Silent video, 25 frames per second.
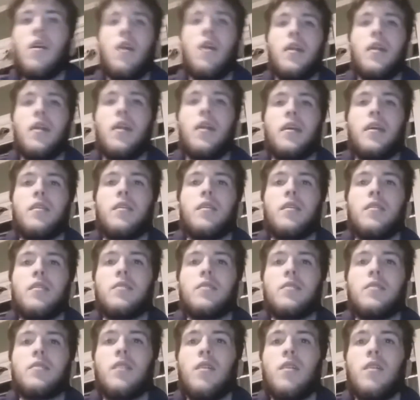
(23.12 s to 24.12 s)
wrong audio.
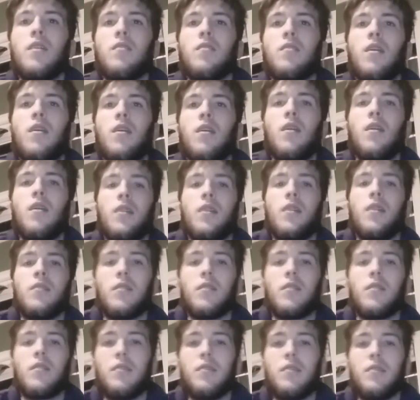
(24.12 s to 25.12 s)
This is the wrong
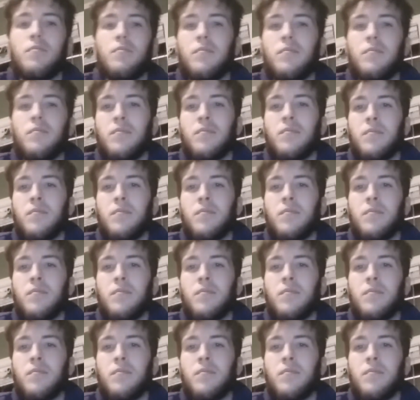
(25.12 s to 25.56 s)
audio clip.